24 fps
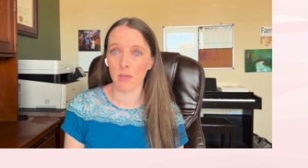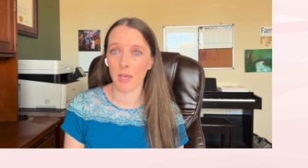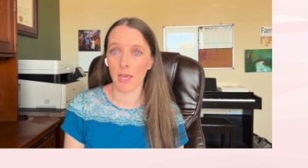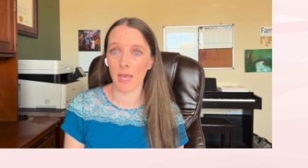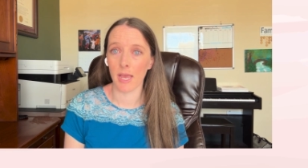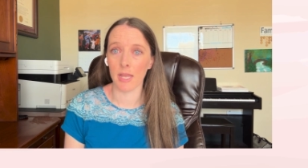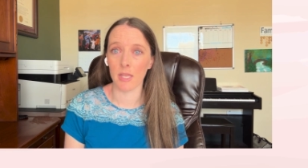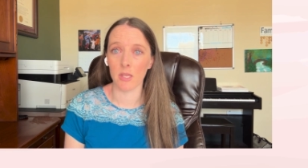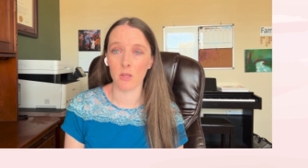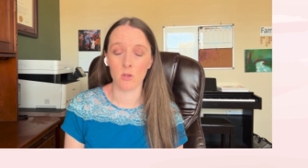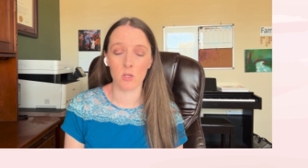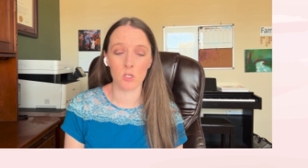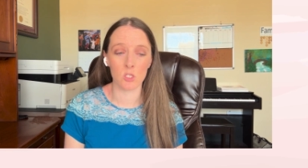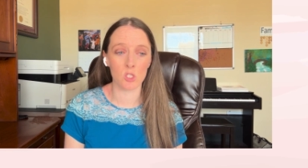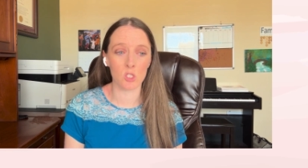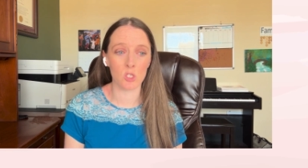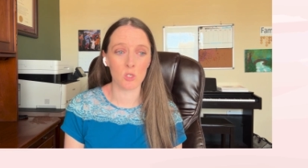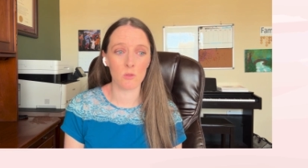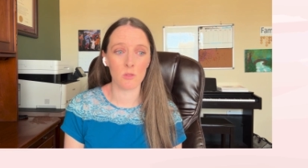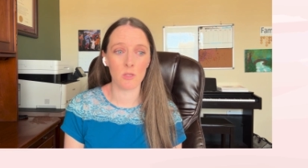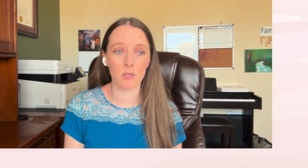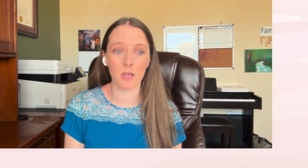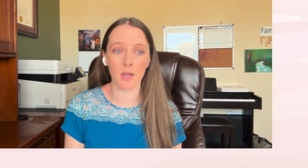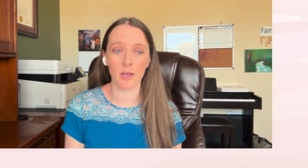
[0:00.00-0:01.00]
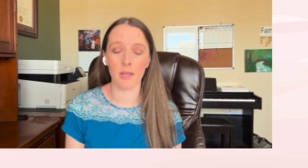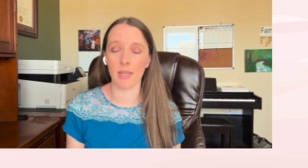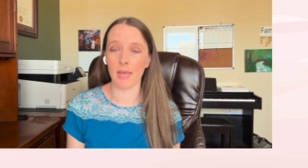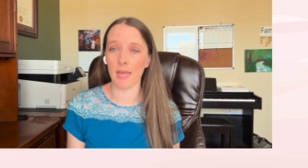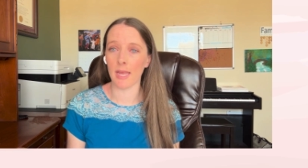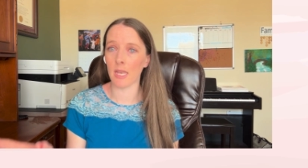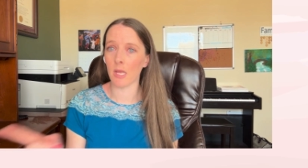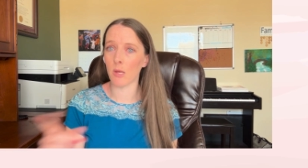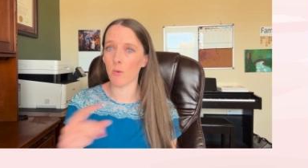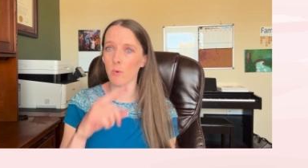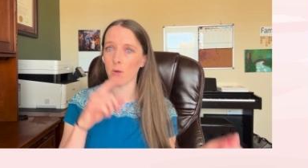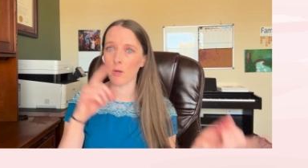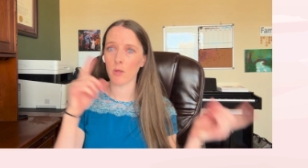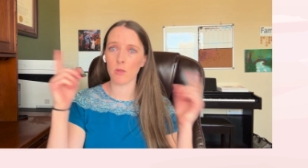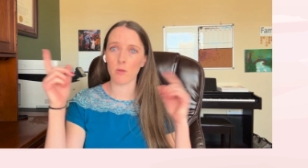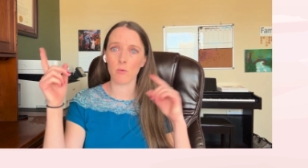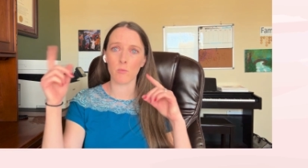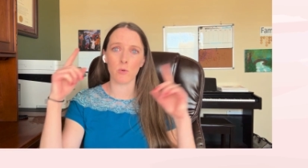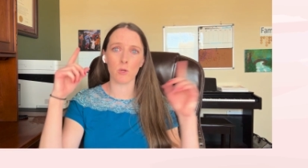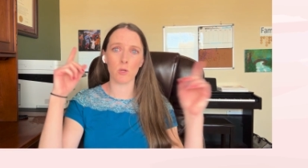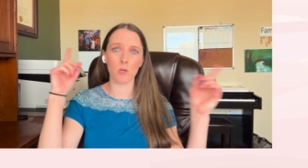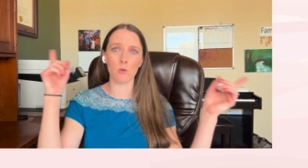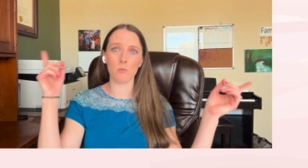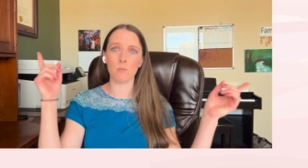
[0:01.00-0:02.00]
And you could shoot the gun anywhere in the
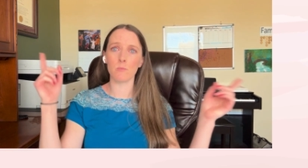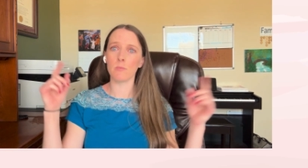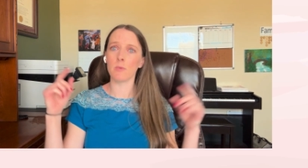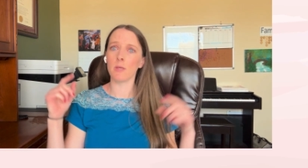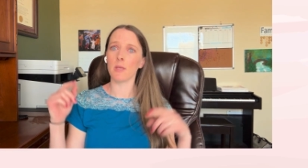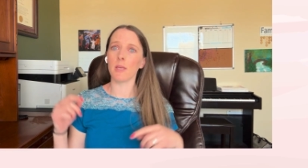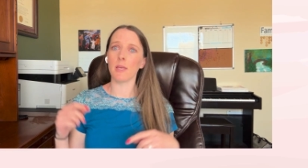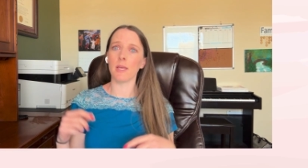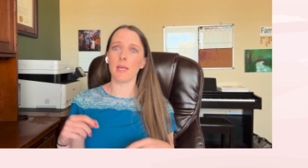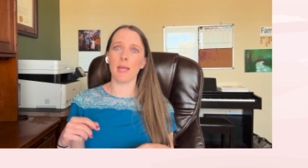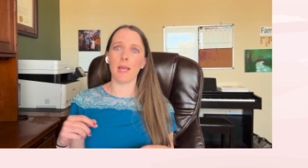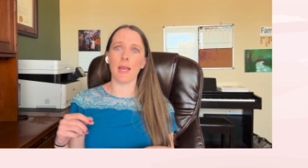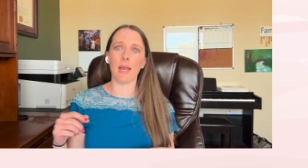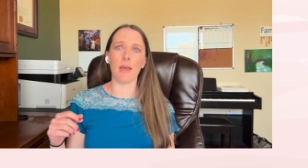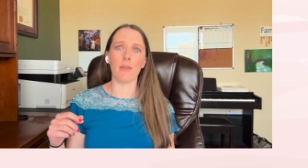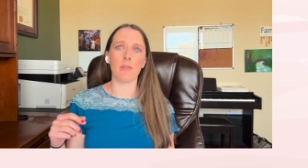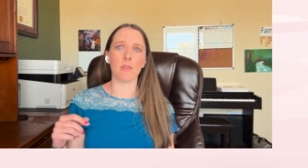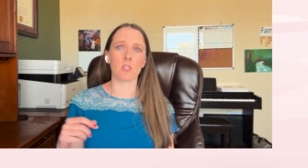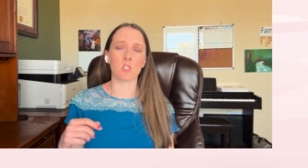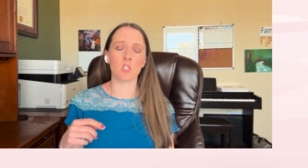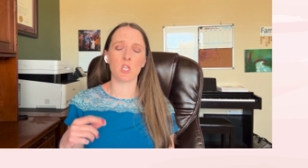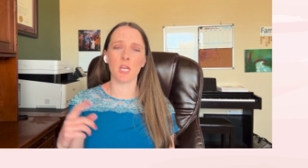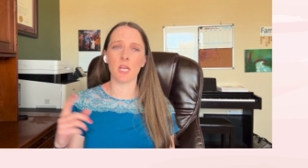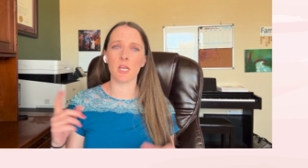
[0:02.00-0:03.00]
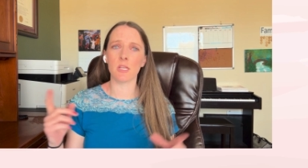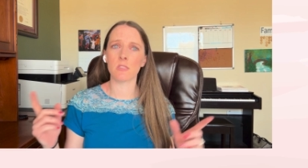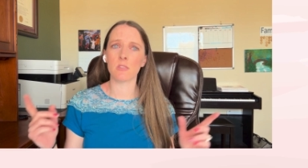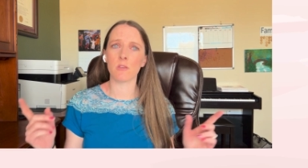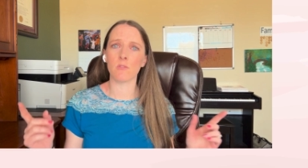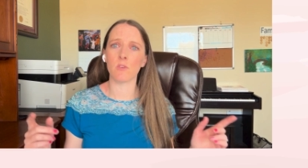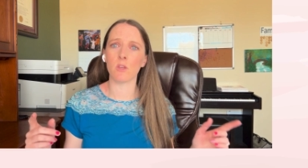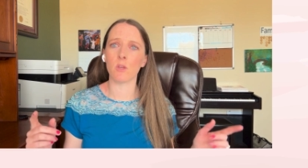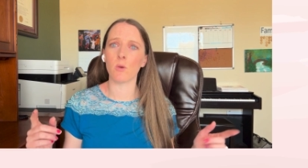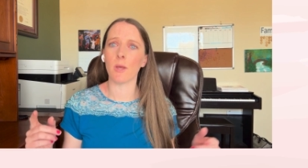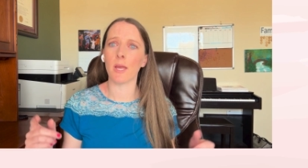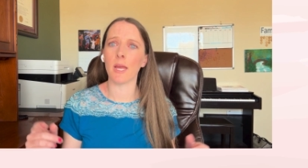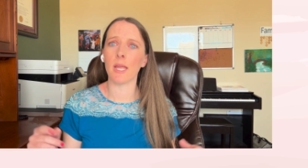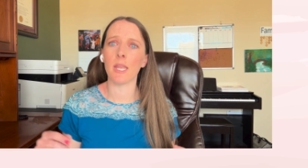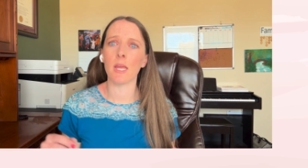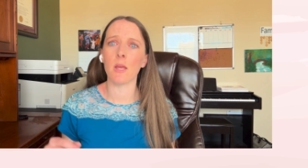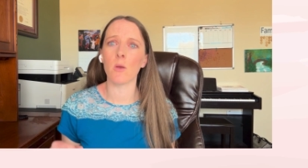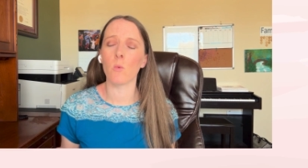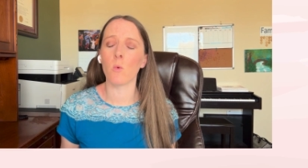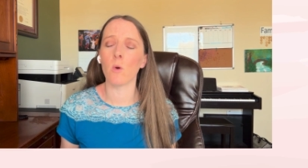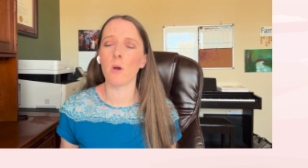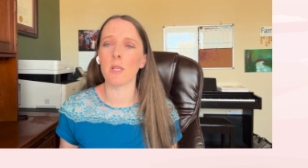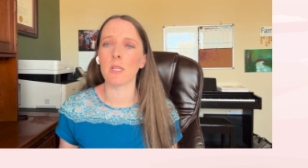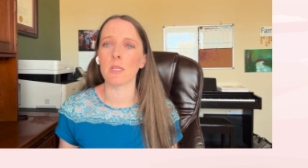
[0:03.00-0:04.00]
room, and the chance of you
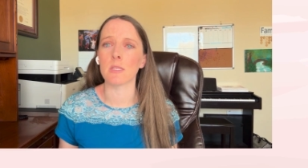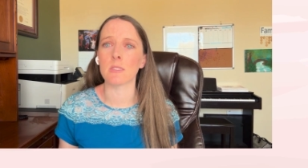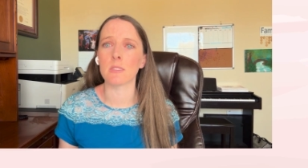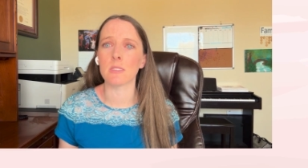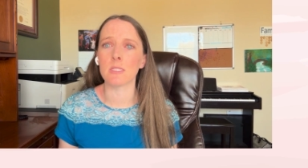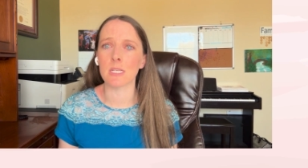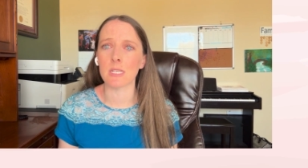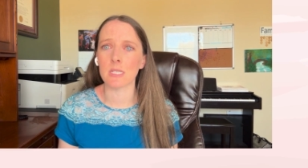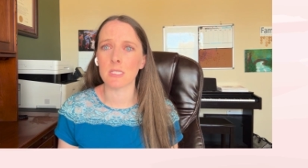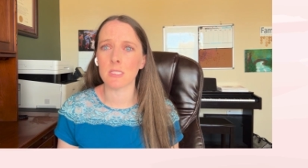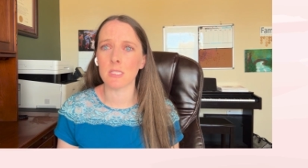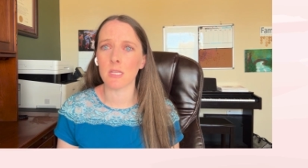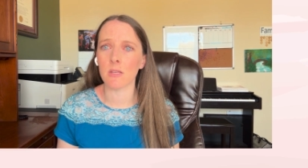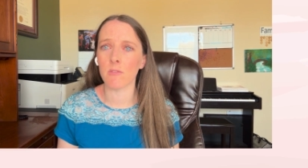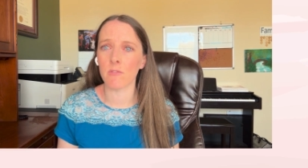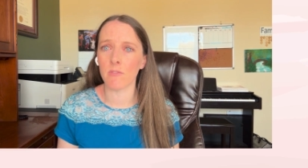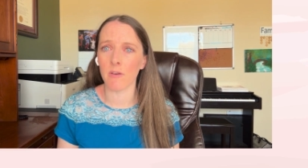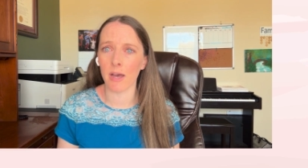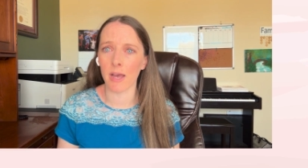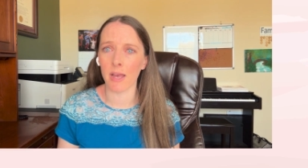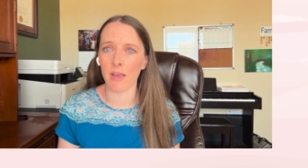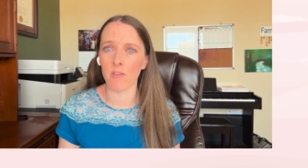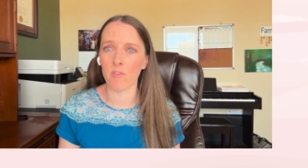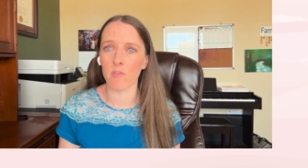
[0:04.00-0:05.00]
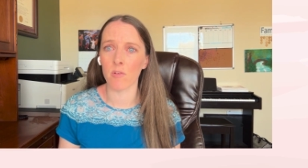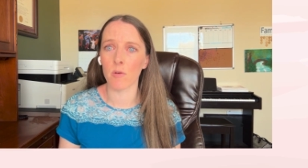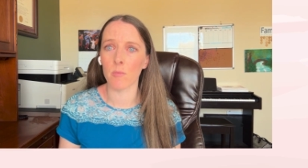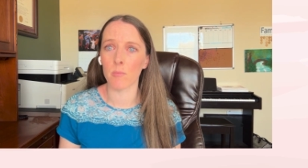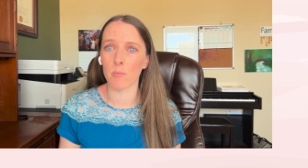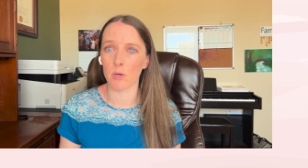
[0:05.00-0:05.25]
hitting one is 65%,